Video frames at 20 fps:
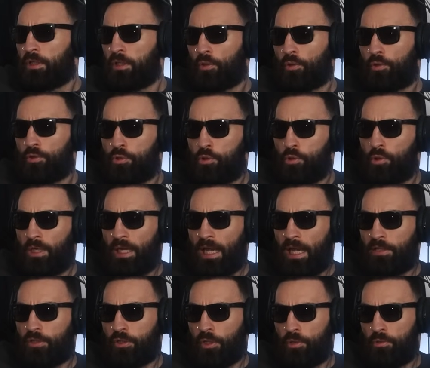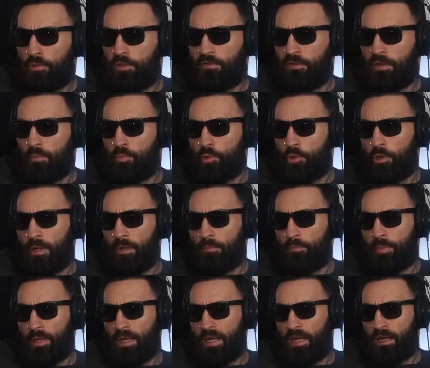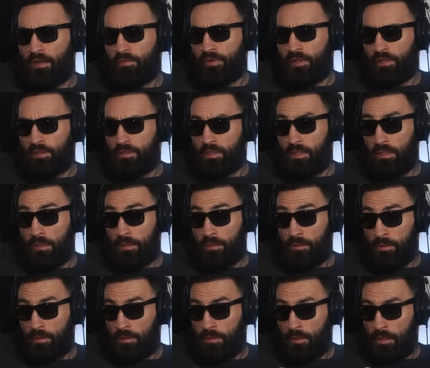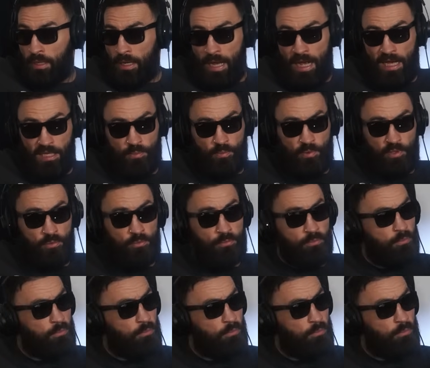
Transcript: You'll lose two cash cows if you put Pereira versus Aspinall.